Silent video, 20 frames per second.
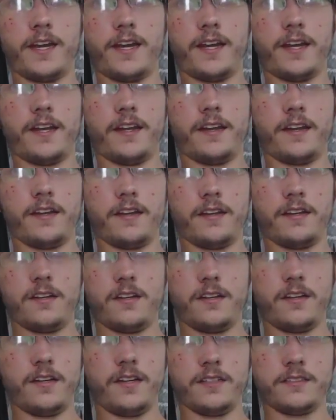and
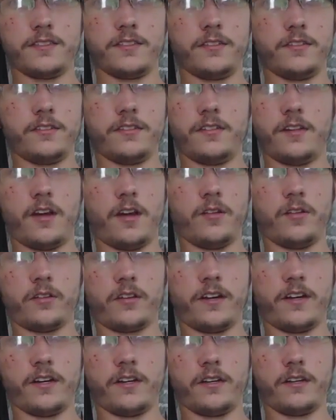it's not
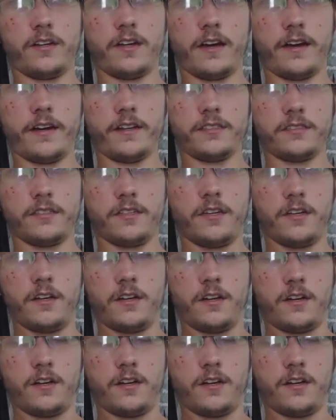looking good, guys.